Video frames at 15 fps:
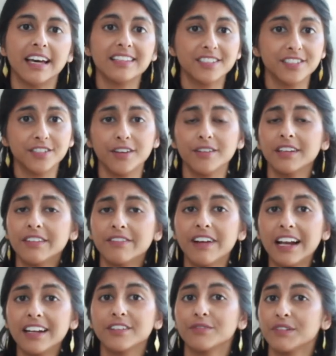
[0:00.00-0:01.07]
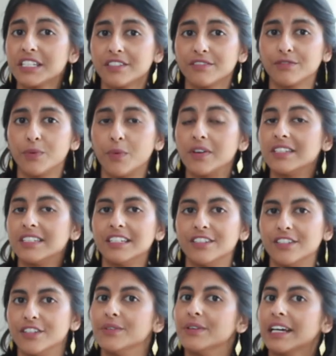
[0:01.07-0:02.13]
that's a totally valid reason for wanting
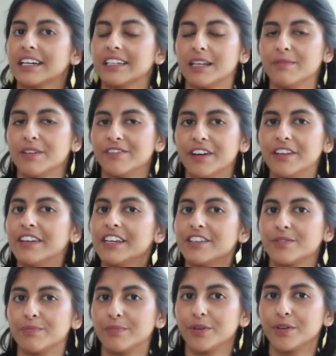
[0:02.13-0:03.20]
to do an academic foundation